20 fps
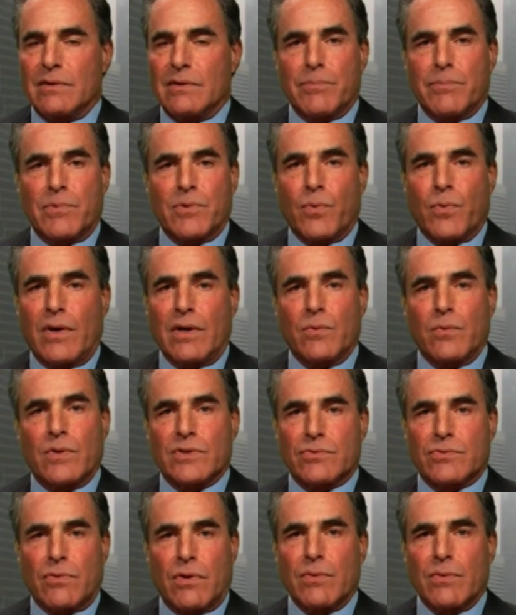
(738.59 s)
number one,
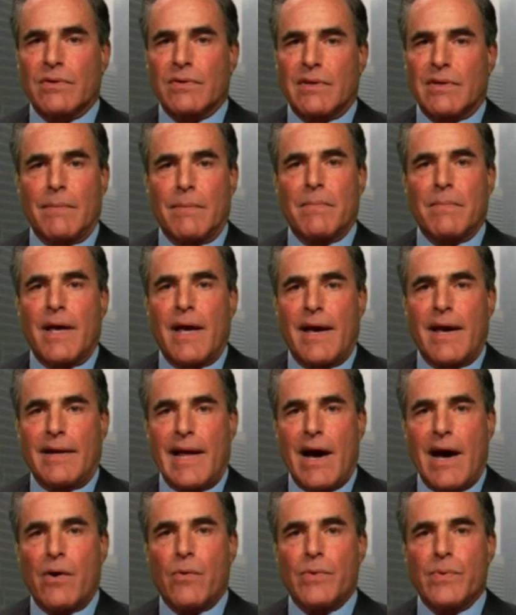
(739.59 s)
what's wrong with them and
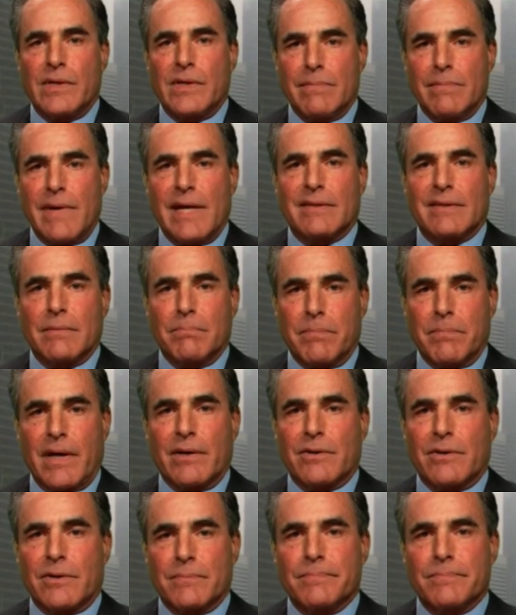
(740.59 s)
how we can make them
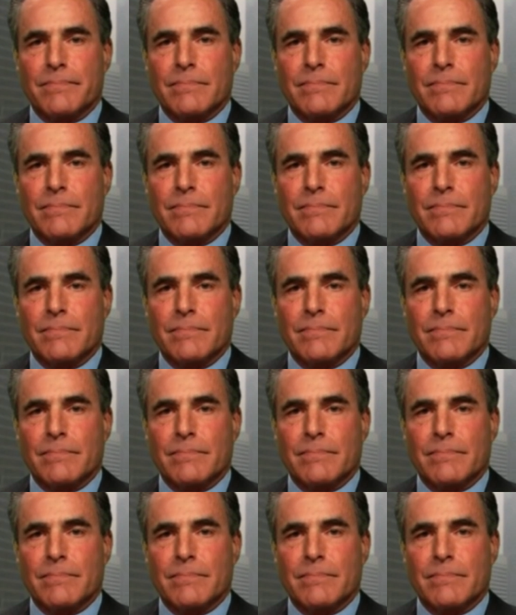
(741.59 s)
better.